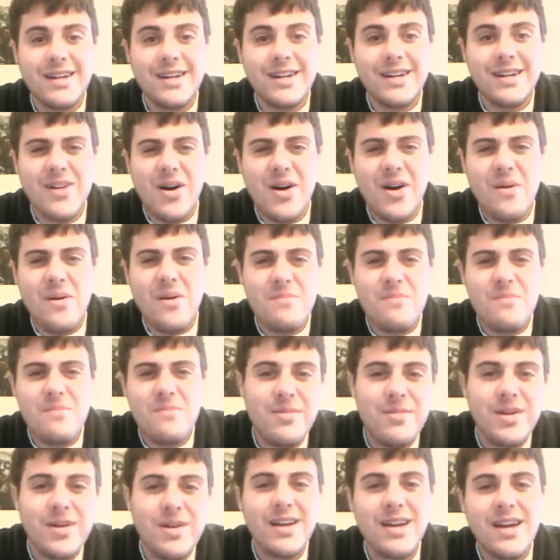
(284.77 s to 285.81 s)
Well,
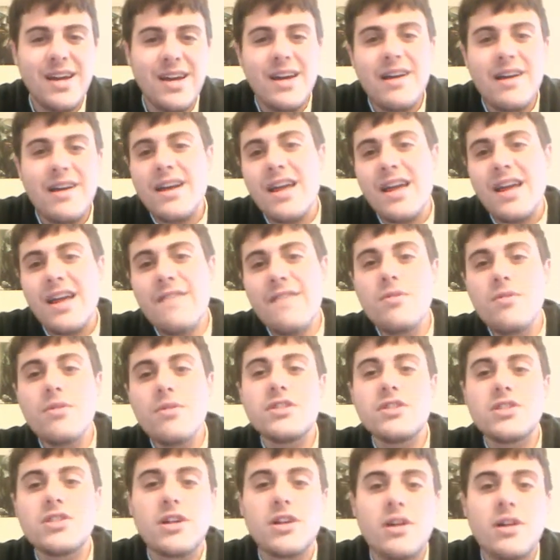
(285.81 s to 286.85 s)
maybe. Even with a
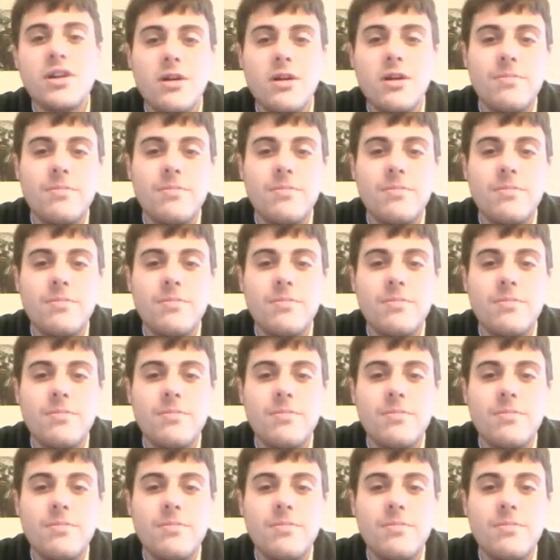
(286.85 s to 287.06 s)
secure